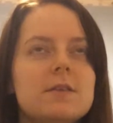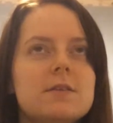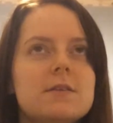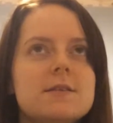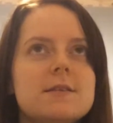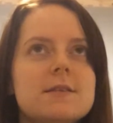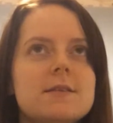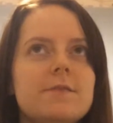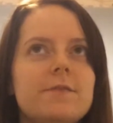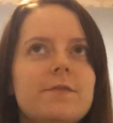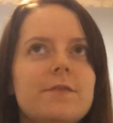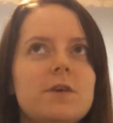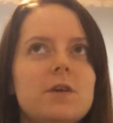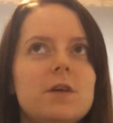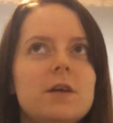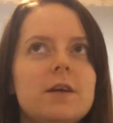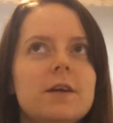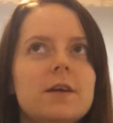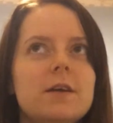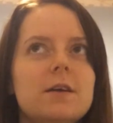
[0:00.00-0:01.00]
doesn't feel
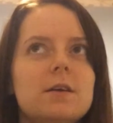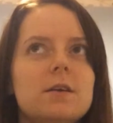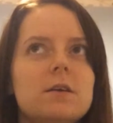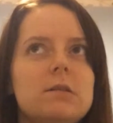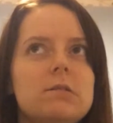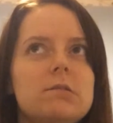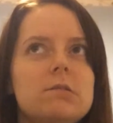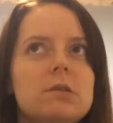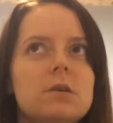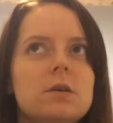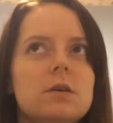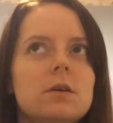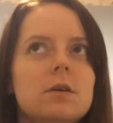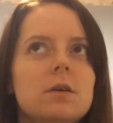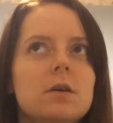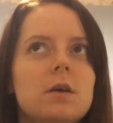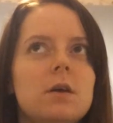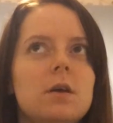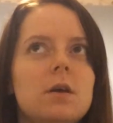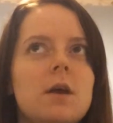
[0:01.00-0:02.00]
like,
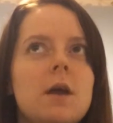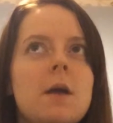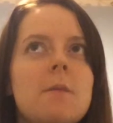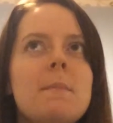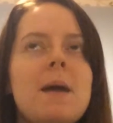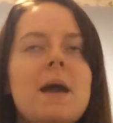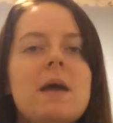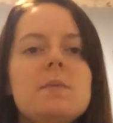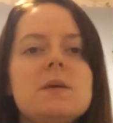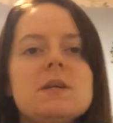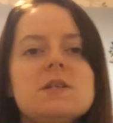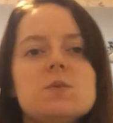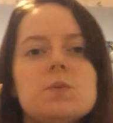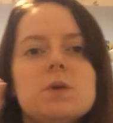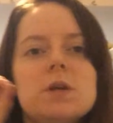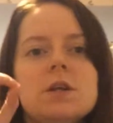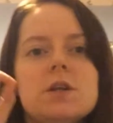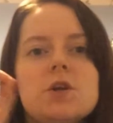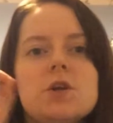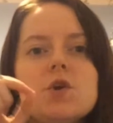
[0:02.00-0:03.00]
maybe it's
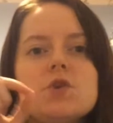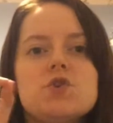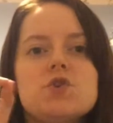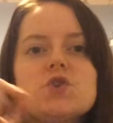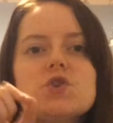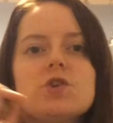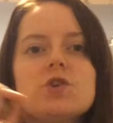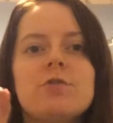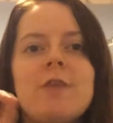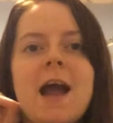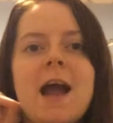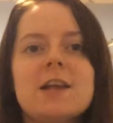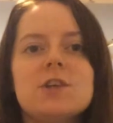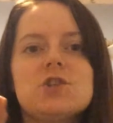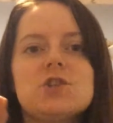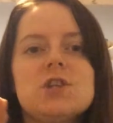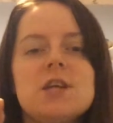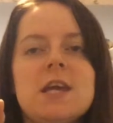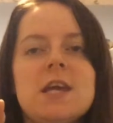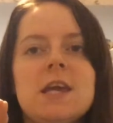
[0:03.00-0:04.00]
one of those
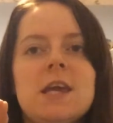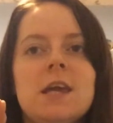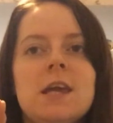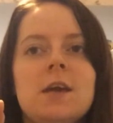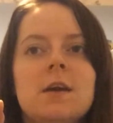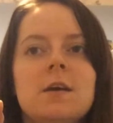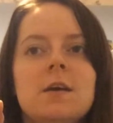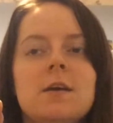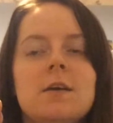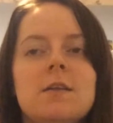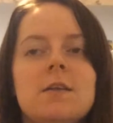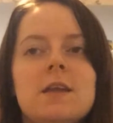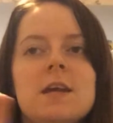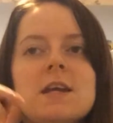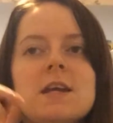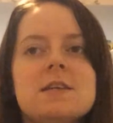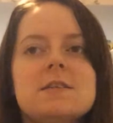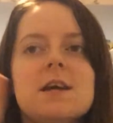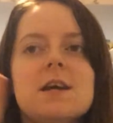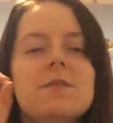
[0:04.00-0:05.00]
scratchy
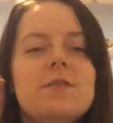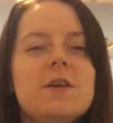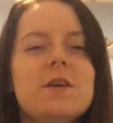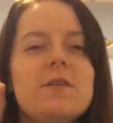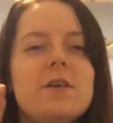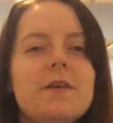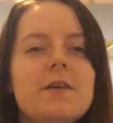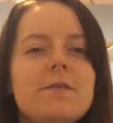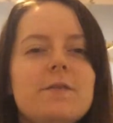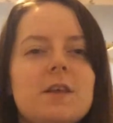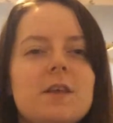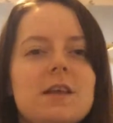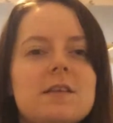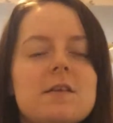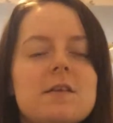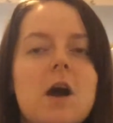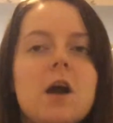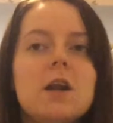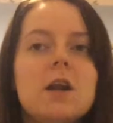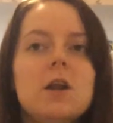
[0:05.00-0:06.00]
things. Have you ever,
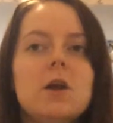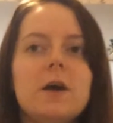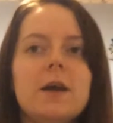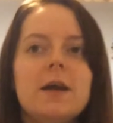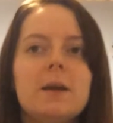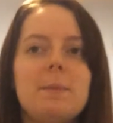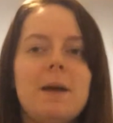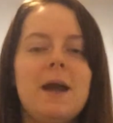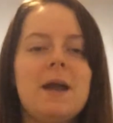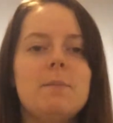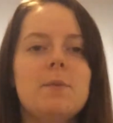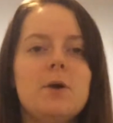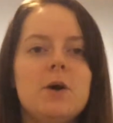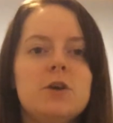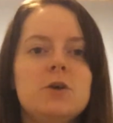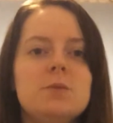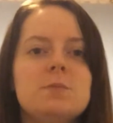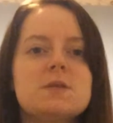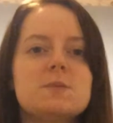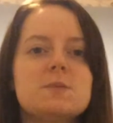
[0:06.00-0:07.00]
it's kind of like paint by
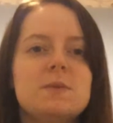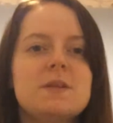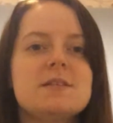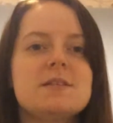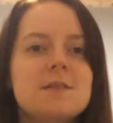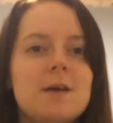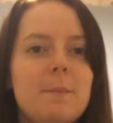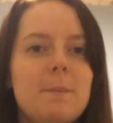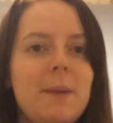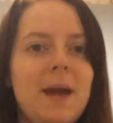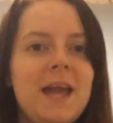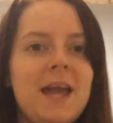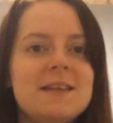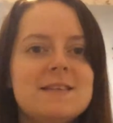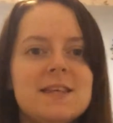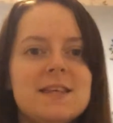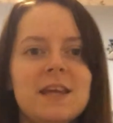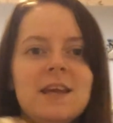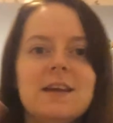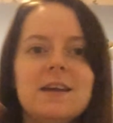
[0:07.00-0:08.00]
numbers, but it's not
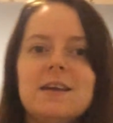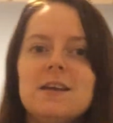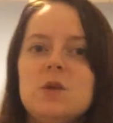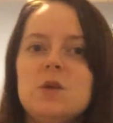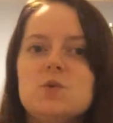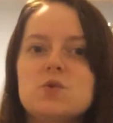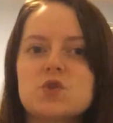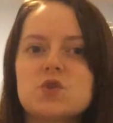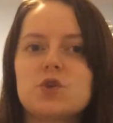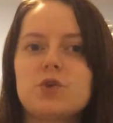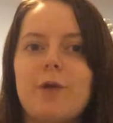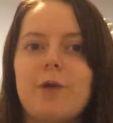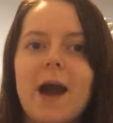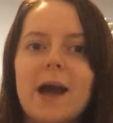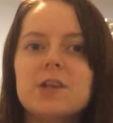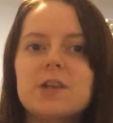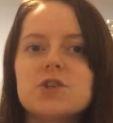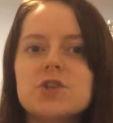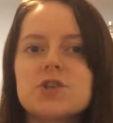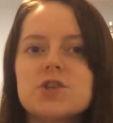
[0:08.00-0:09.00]
painting, you
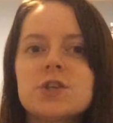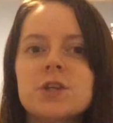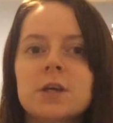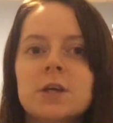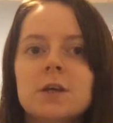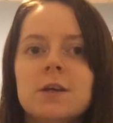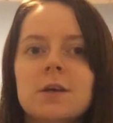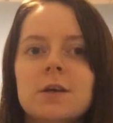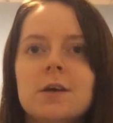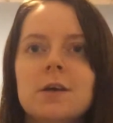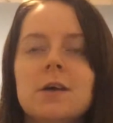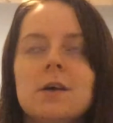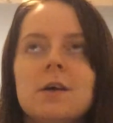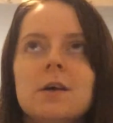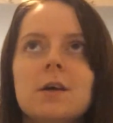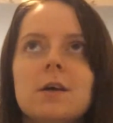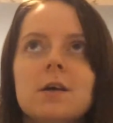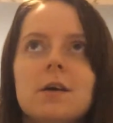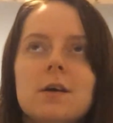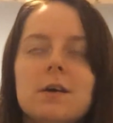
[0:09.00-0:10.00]
scratch
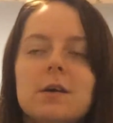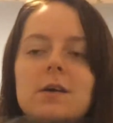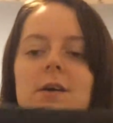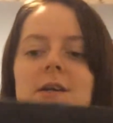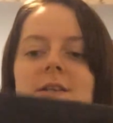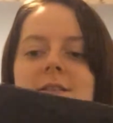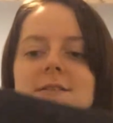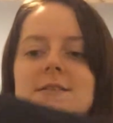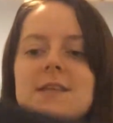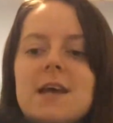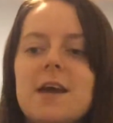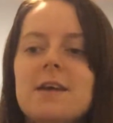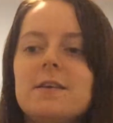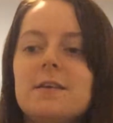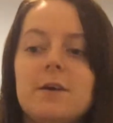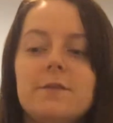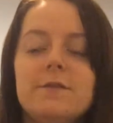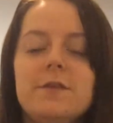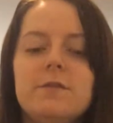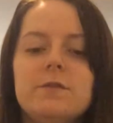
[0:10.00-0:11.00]
instead.
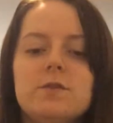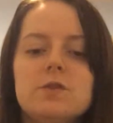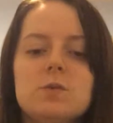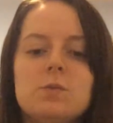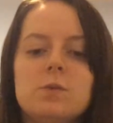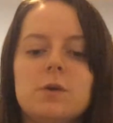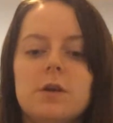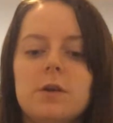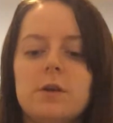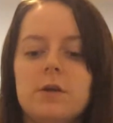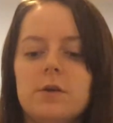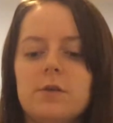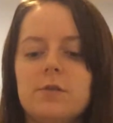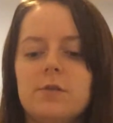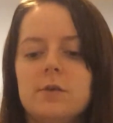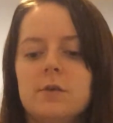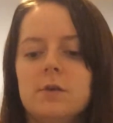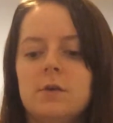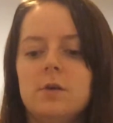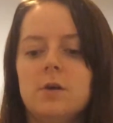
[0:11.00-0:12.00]
I've never done one of
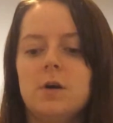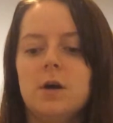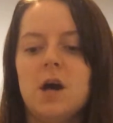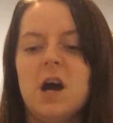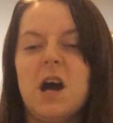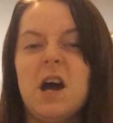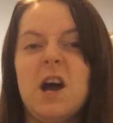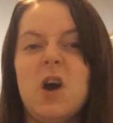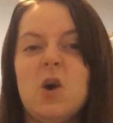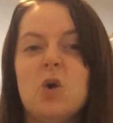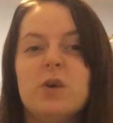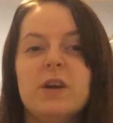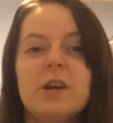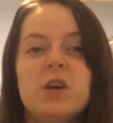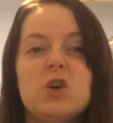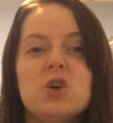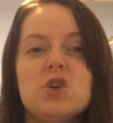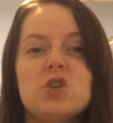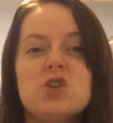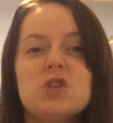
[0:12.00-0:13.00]
those. Or
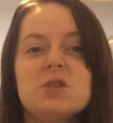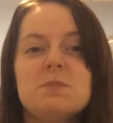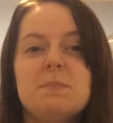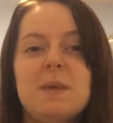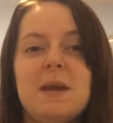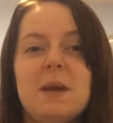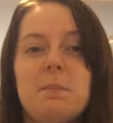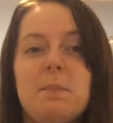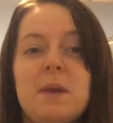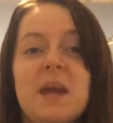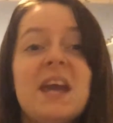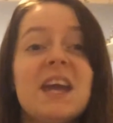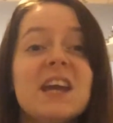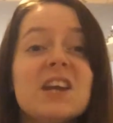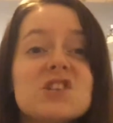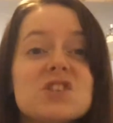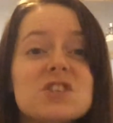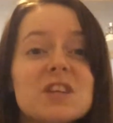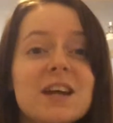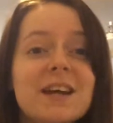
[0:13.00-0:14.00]
it could just be a
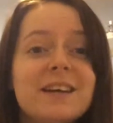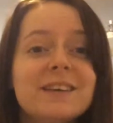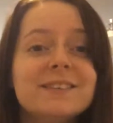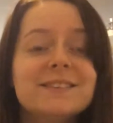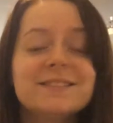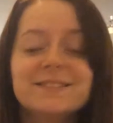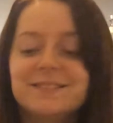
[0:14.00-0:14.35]
picture.